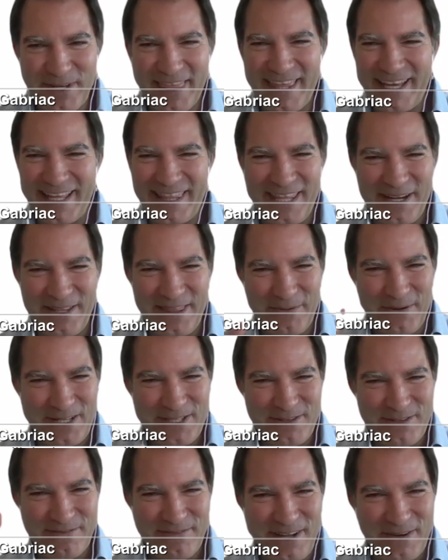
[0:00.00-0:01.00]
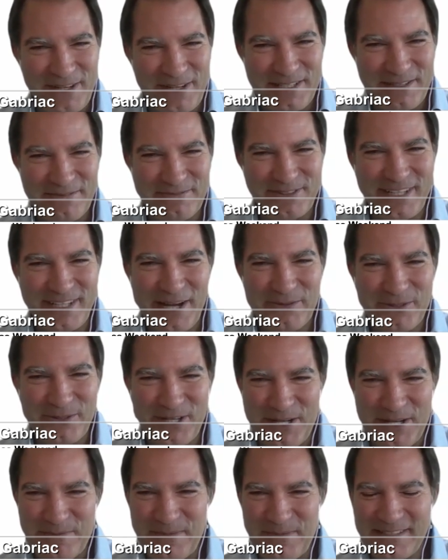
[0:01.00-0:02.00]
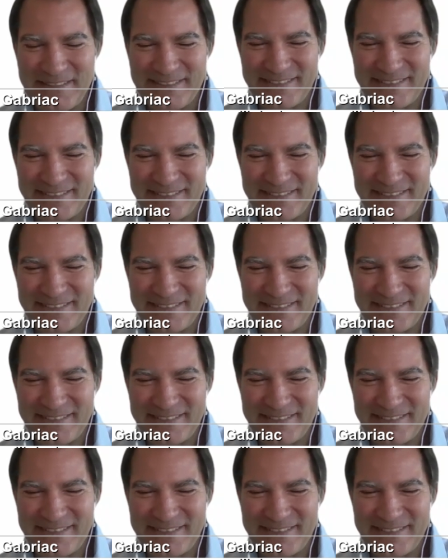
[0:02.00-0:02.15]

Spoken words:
but there was a very different outcome.